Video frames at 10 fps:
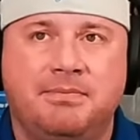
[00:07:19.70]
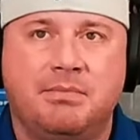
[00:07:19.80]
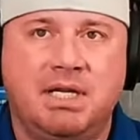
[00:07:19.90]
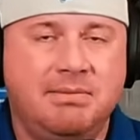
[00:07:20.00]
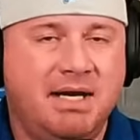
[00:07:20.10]

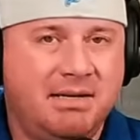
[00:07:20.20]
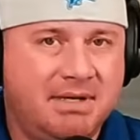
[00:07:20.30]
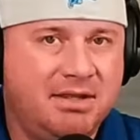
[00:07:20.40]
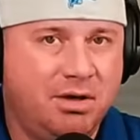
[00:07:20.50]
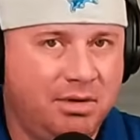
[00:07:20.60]
But he might have
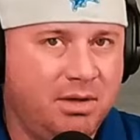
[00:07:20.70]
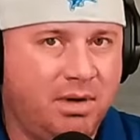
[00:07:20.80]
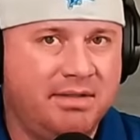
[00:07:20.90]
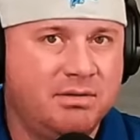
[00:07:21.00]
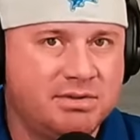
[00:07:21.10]
been the only
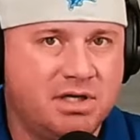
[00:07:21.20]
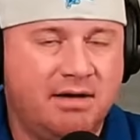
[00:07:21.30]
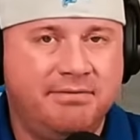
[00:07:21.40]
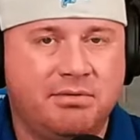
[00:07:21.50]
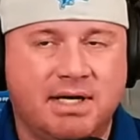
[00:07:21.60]
one that was
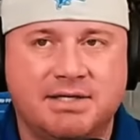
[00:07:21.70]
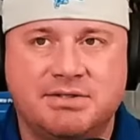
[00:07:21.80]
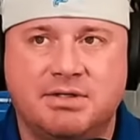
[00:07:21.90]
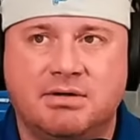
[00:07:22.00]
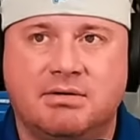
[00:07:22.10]
off the
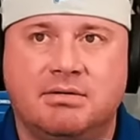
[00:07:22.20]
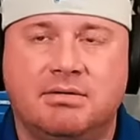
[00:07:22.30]
roster.